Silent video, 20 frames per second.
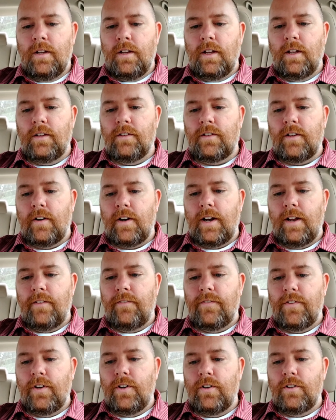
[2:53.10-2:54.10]
Is there a
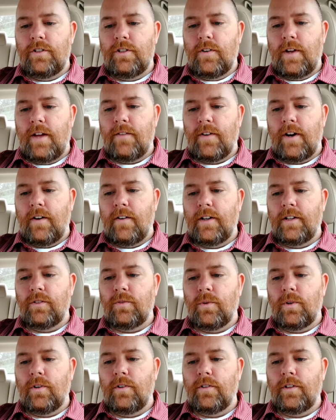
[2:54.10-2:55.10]
food you have
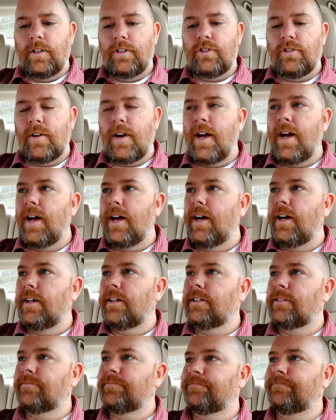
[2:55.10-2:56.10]
always wanted to
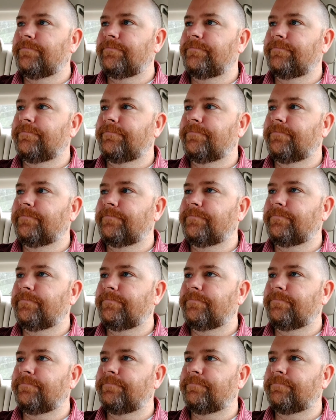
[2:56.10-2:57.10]
try?
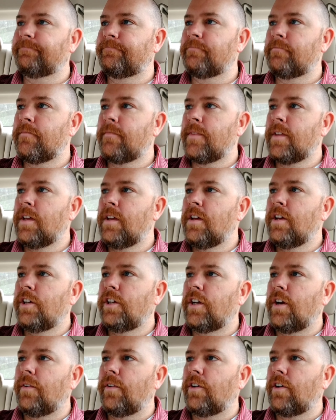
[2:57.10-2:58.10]
Mm,
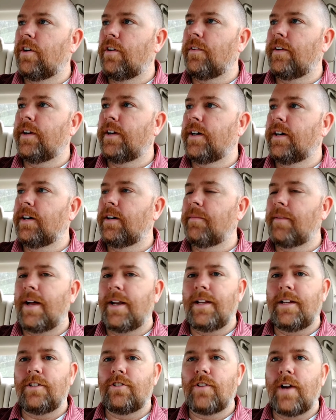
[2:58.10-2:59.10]
you know, growing up,
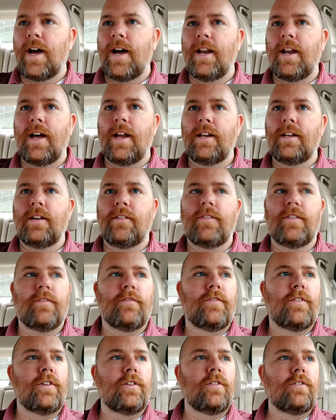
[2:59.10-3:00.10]
I didn't try a lot of
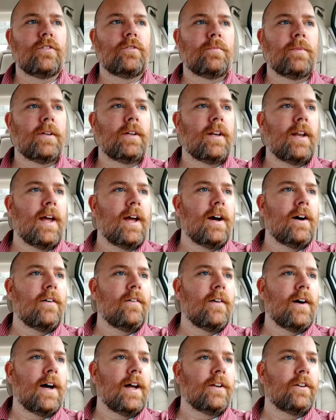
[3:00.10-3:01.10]
different foods, but
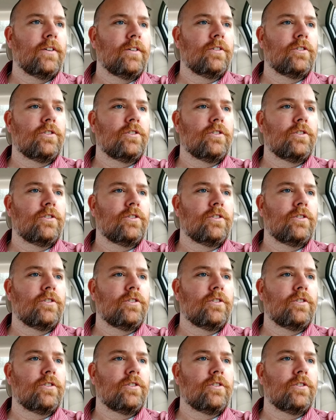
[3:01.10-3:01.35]
now I do